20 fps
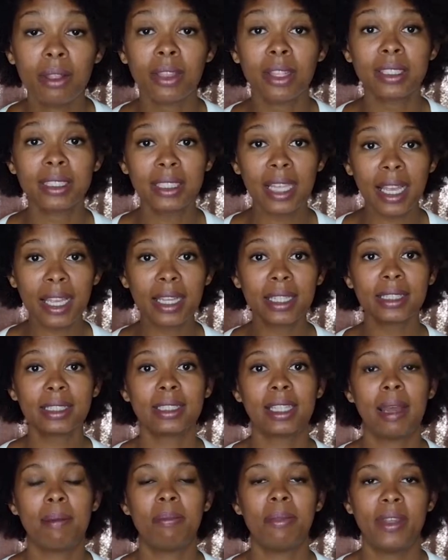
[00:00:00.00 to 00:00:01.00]
The second
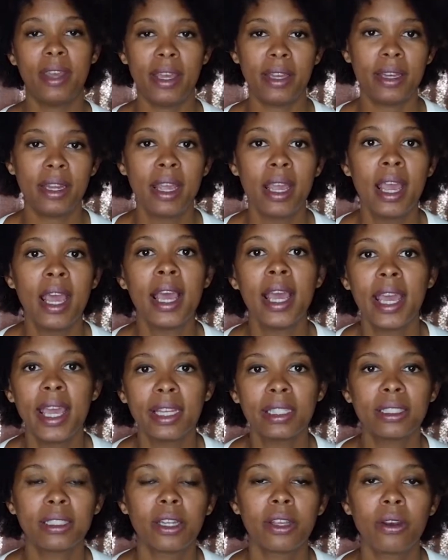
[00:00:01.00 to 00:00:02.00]
step then
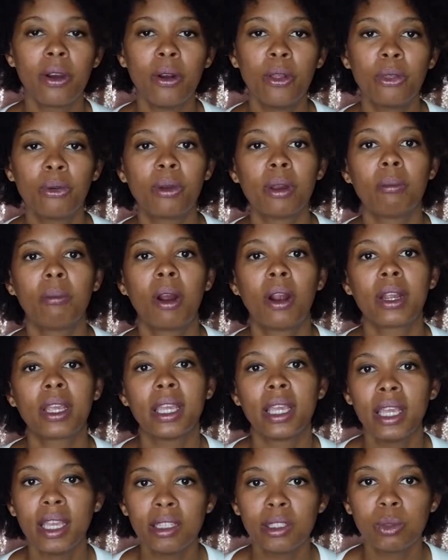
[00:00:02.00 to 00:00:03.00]
is to go through and
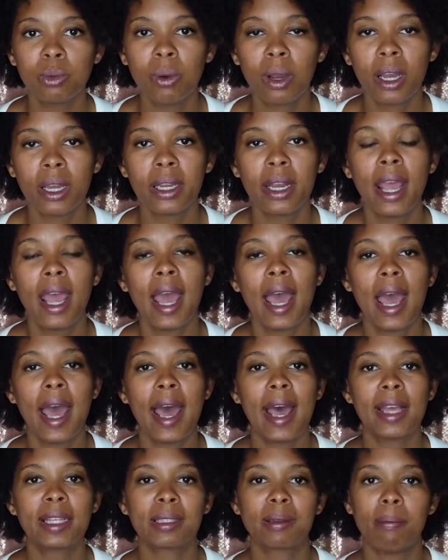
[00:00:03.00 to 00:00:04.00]
mark each one
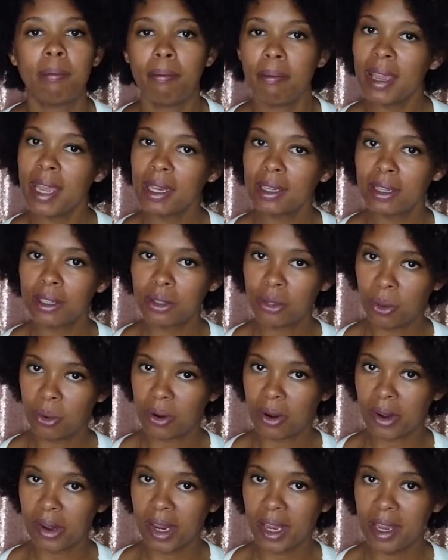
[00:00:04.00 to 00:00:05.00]
as
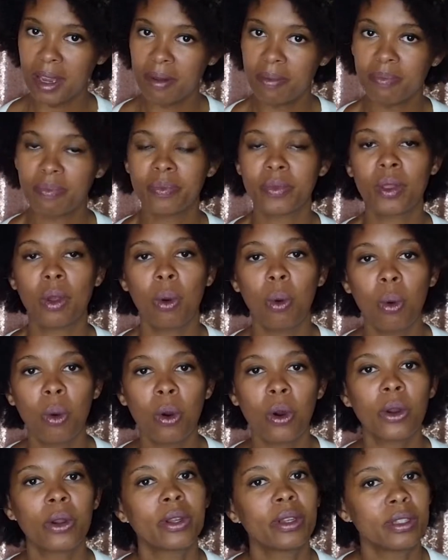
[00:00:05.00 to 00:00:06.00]
mandatory
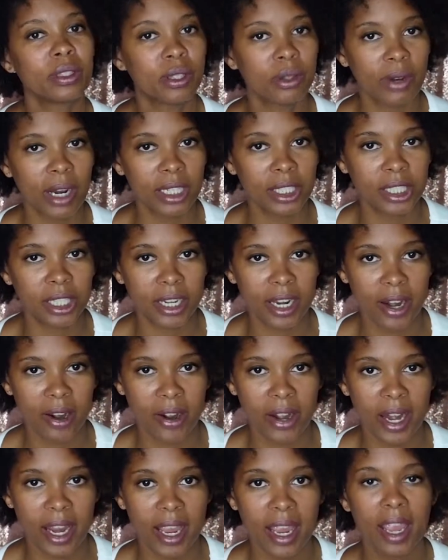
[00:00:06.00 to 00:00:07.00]
or
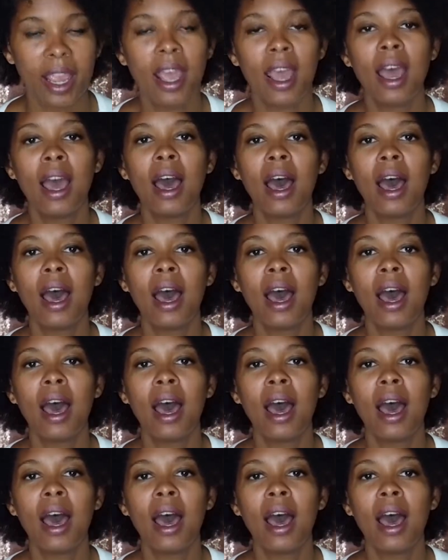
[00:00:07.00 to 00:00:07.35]
discretionary.